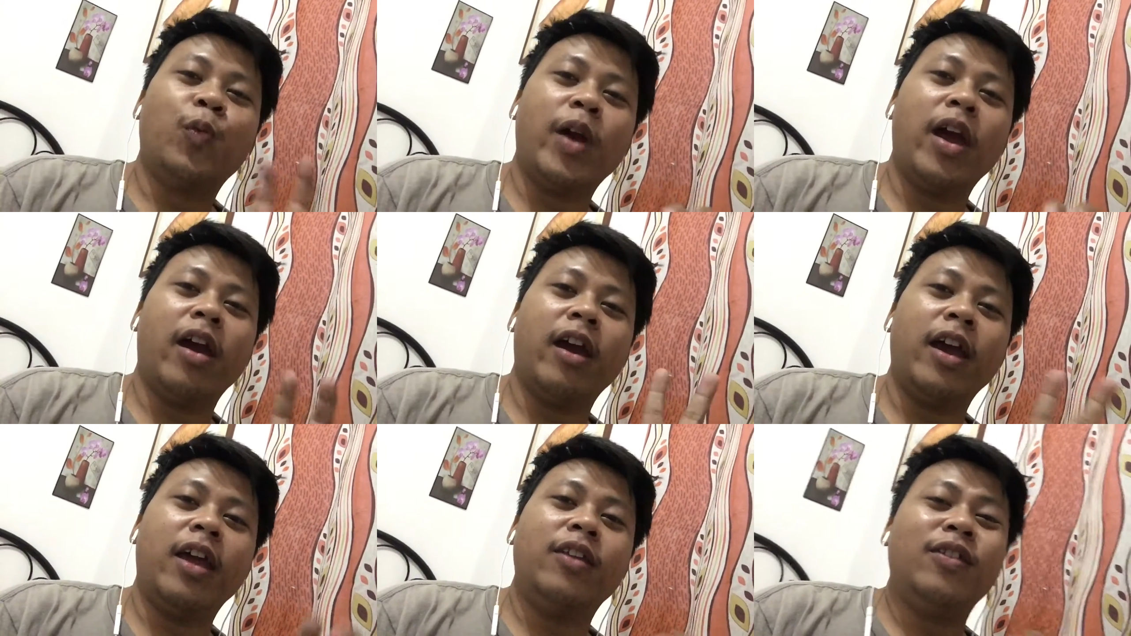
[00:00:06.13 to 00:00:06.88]
where
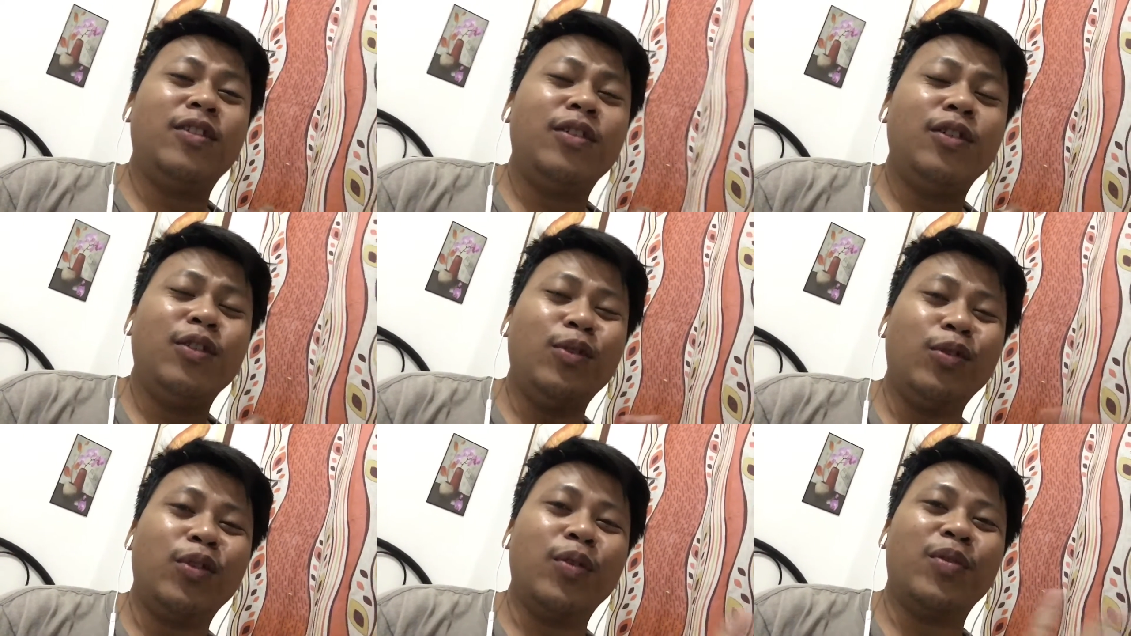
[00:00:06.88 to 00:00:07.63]
in
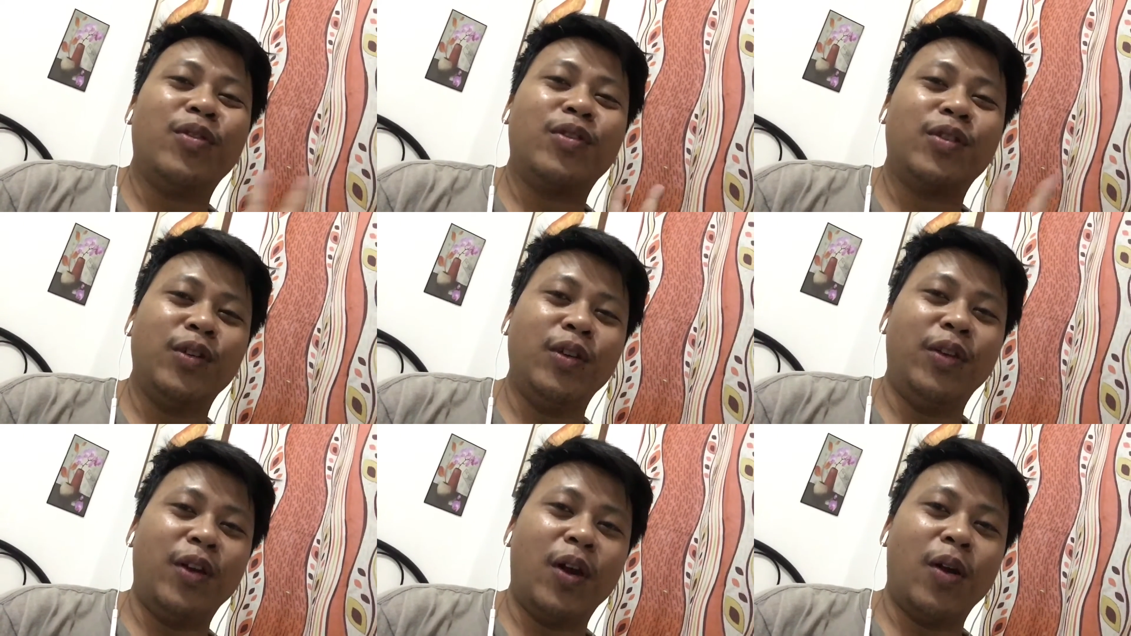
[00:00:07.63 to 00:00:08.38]
YouTube
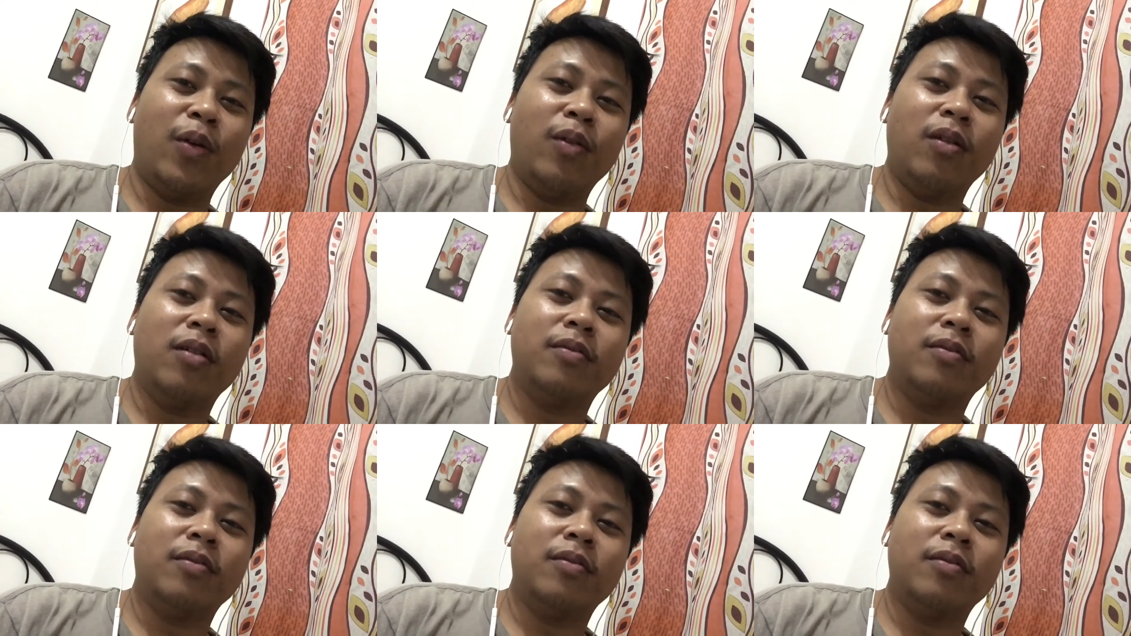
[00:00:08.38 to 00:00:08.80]
Studio,